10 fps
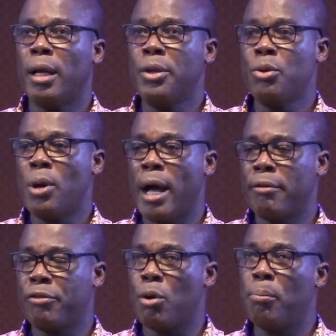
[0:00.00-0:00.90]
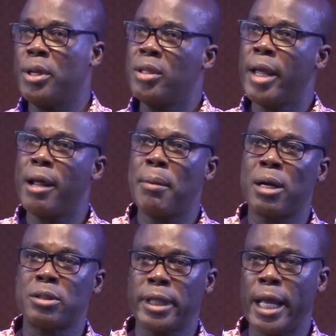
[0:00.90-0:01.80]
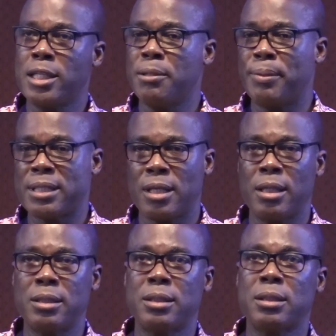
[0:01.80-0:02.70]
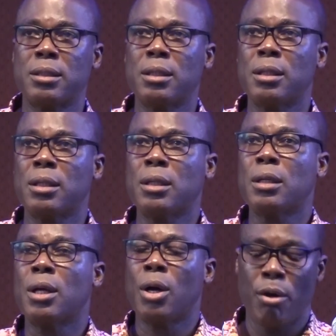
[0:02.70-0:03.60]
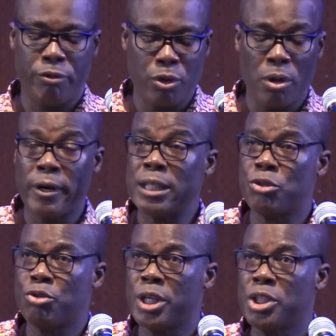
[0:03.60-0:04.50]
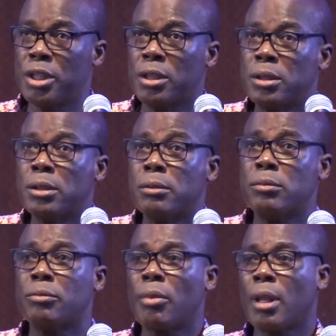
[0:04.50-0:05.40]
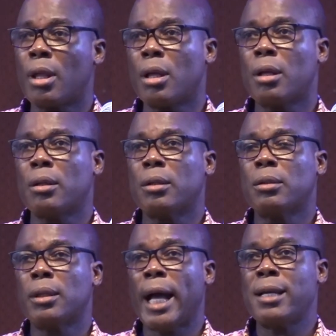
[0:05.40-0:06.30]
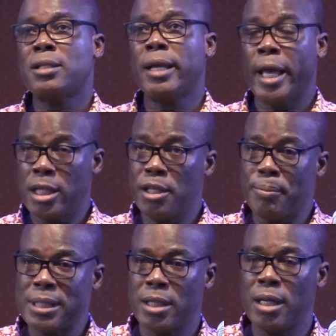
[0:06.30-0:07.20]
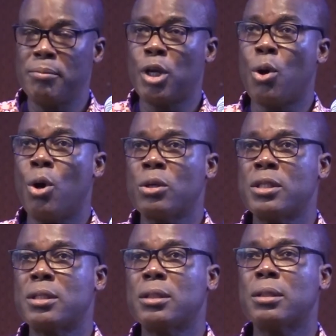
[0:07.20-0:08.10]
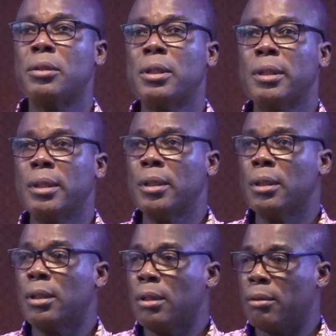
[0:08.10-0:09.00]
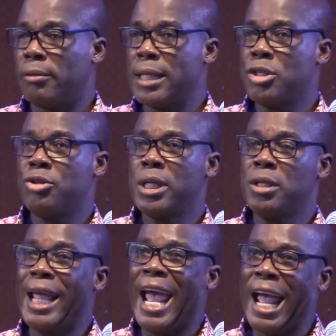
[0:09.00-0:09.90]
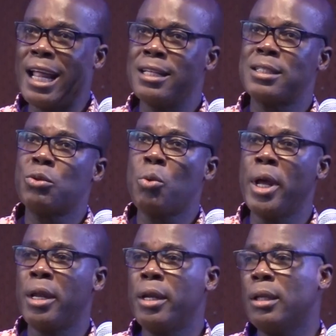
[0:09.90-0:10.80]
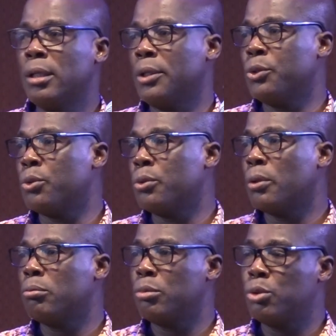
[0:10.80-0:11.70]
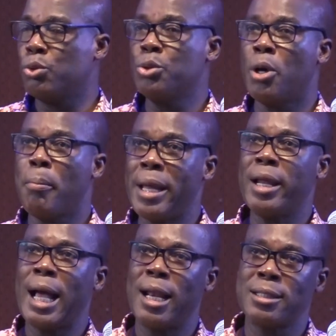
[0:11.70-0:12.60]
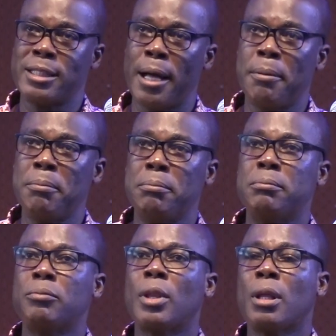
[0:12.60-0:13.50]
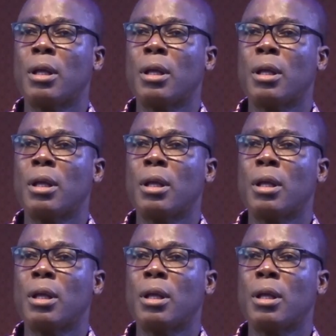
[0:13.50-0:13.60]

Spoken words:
you have completed about 80% of your registration. I say 80% because registration ends when you do your medical exam